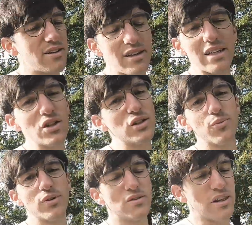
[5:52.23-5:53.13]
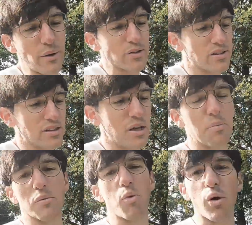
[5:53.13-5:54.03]
That was the
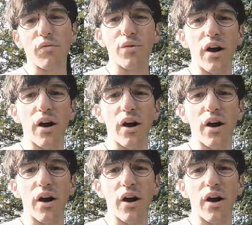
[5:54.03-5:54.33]
tipping point for